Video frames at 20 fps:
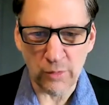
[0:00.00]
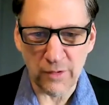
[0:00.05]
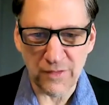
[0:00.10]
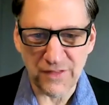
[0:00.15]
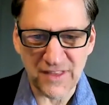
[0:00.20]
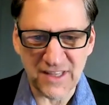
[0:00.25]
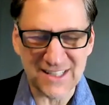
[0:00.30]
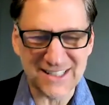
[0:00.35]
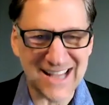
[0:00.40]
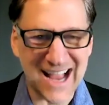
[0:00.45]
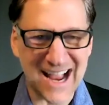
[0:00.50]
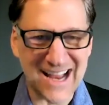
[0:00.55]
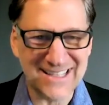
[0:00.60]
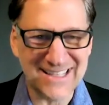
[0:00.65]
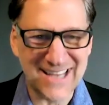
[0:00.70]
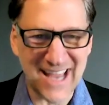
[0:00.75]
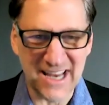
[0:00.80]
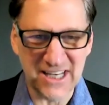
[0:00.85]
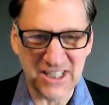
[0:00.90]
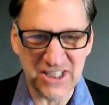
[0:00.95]
with the
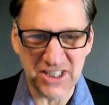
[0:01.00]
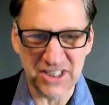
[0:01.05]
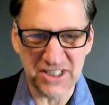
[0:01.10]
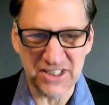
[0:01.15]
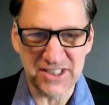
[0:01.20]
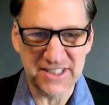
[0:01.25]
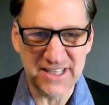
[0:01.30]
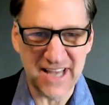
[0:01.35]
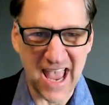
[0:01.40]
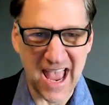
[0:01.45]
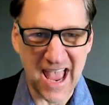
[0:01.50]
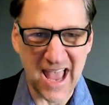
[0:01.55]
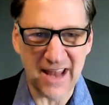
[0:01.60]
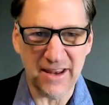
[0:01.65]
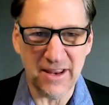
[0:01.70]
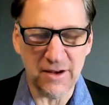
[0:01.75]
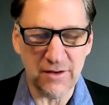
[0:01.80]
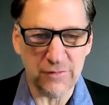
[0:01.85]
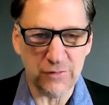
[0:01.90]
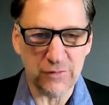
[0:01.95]
Citation
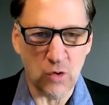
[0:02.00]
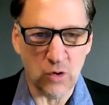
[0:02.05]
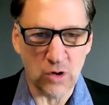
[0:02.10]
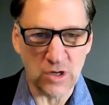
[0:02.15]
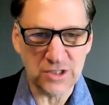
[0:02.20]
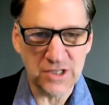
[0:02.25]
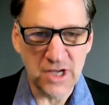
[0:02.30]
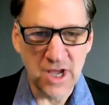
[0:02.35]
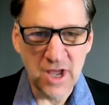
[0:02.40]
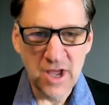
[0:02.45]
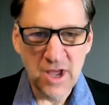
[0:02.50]
10, and of course,